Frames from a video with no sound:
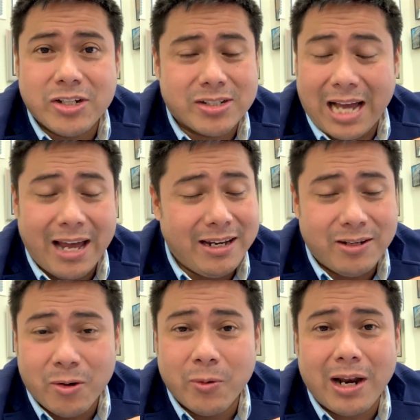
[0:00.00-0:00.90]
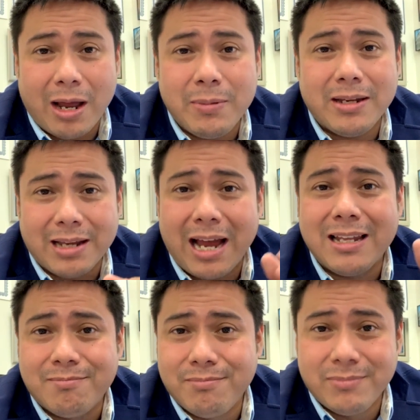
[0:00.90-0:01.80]
didn't know what, I
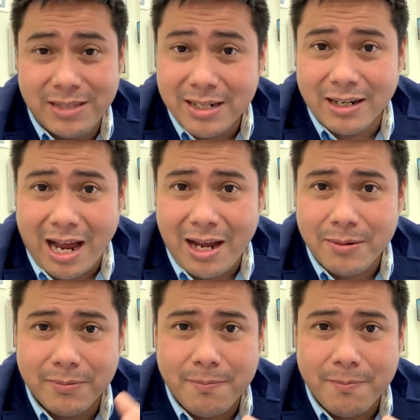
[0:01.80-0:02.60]
did a lot,